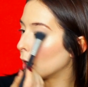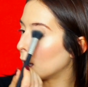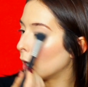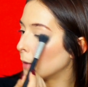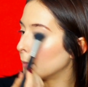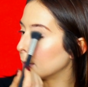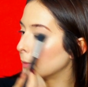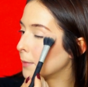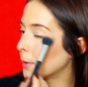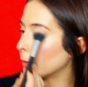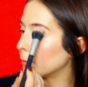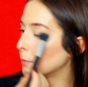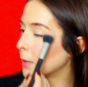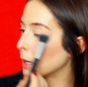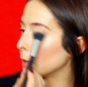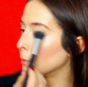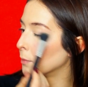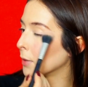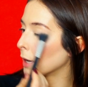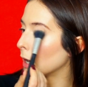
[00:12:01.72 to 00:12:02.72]
Up above
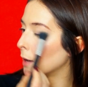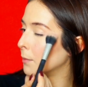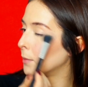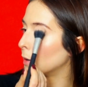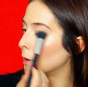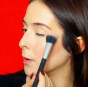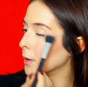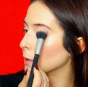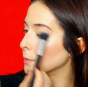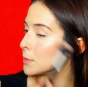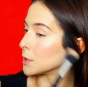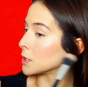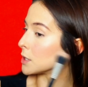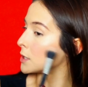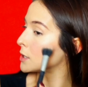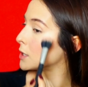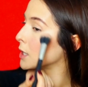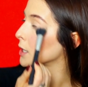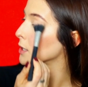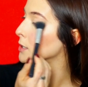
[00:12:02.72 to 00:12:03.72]
my brow bone, I'm
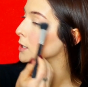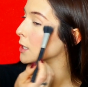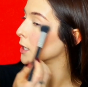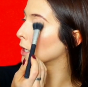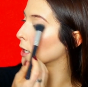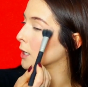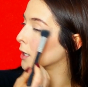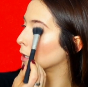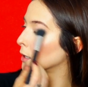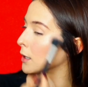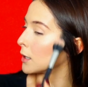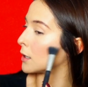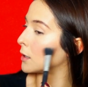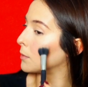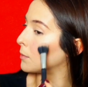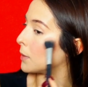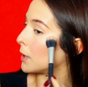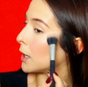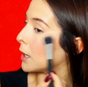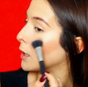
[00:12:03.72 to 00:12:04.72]
just dusting it a
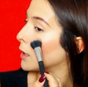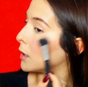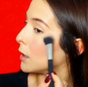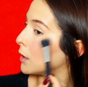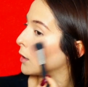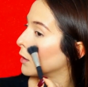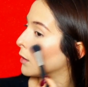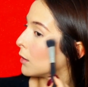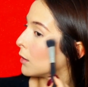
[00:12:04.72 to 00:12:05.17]
little bit.